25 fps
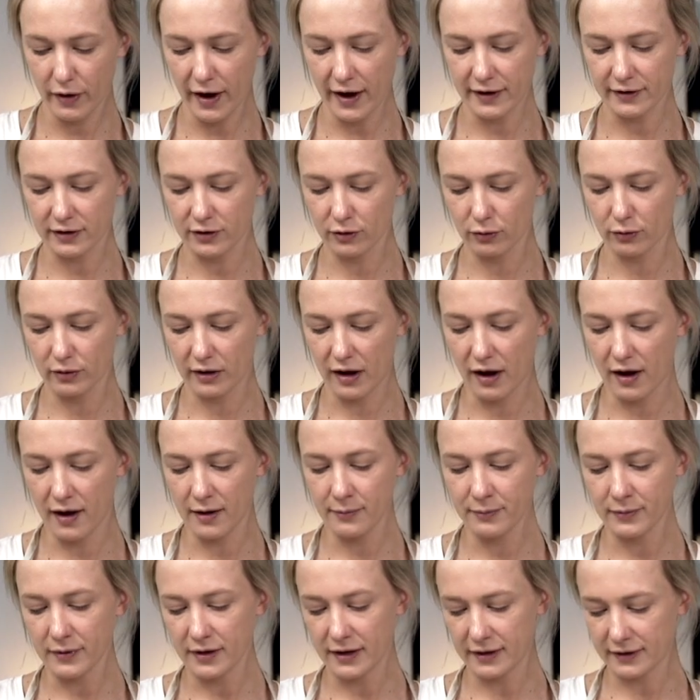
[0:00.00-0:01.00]
adding your
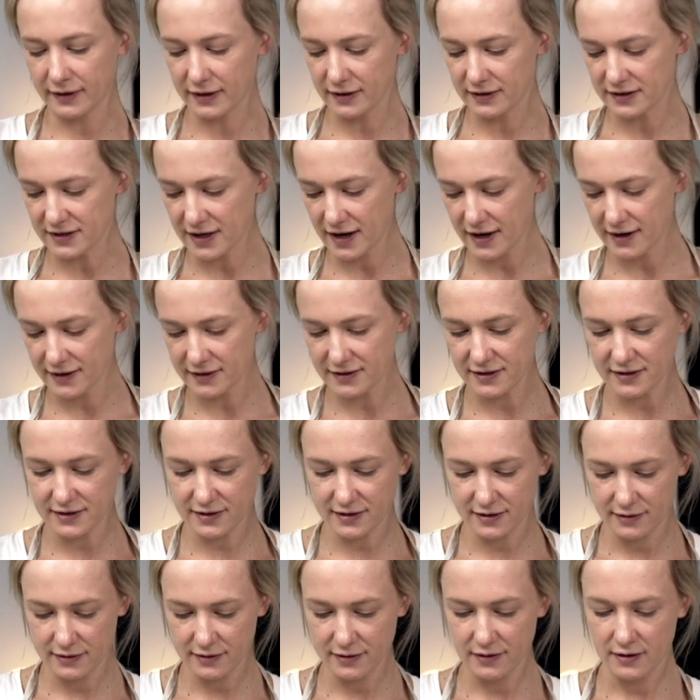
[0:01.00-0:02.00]
lime, it can
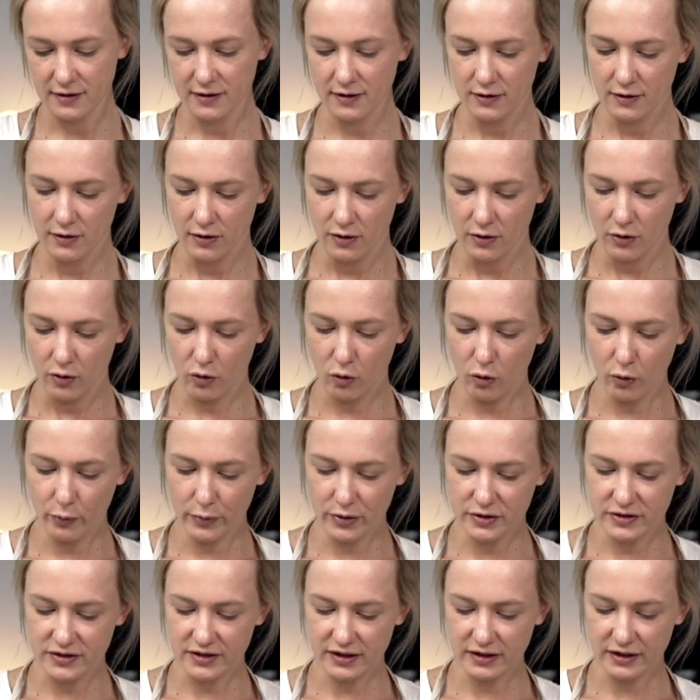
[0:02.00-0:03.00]
taste
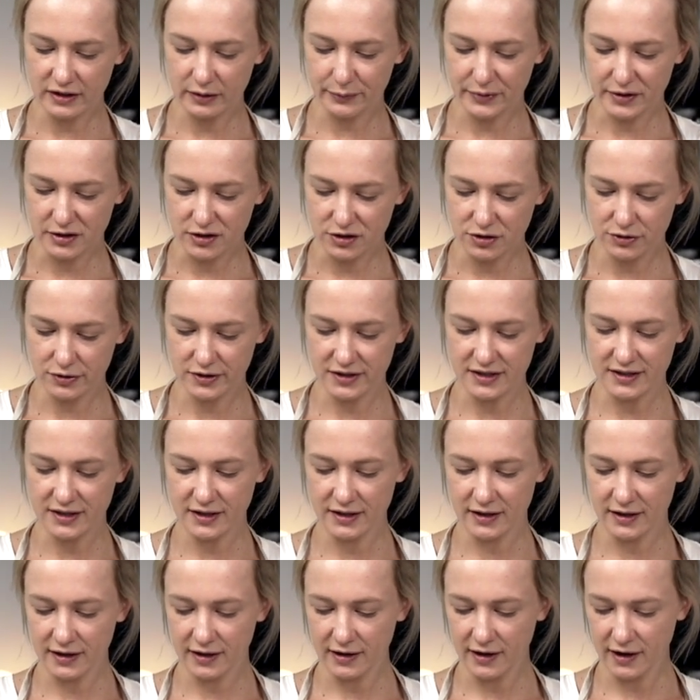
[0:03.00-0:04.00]
almost a little bit too
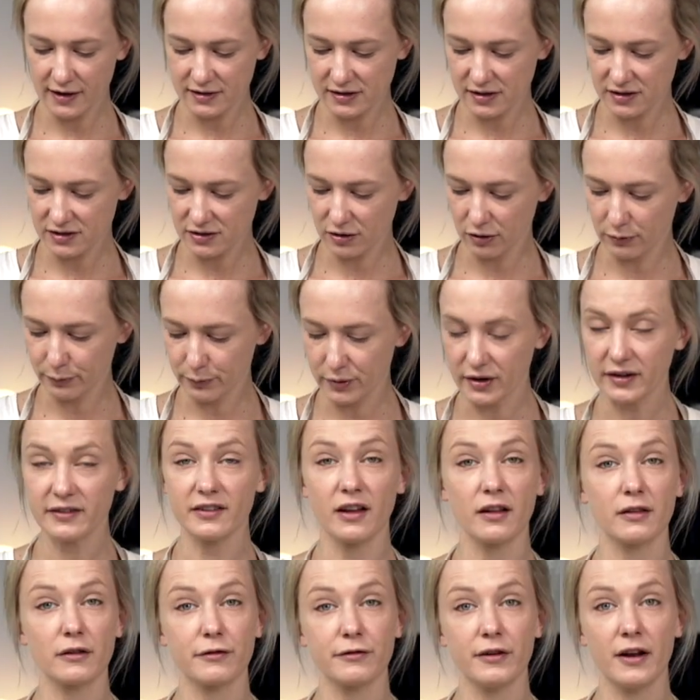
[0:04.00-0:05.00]
acidic as the salt brings
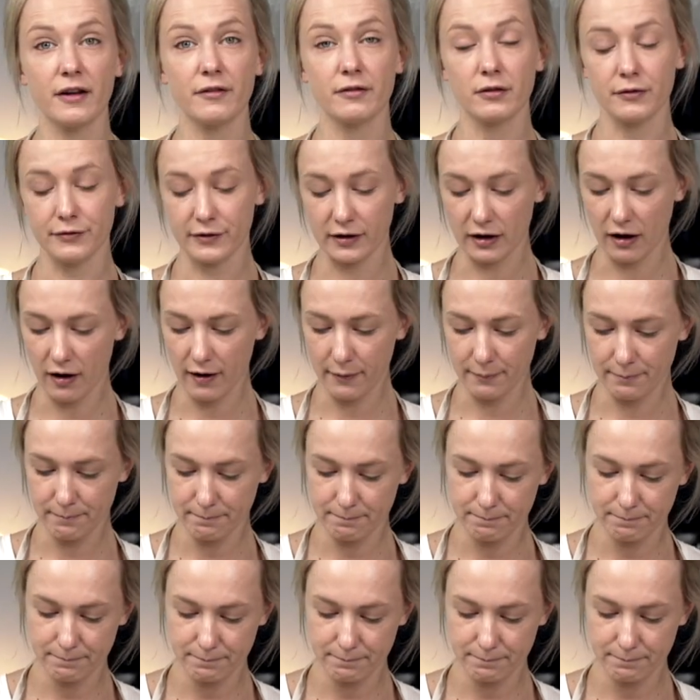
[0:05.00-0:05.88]
out the flavor of the lime.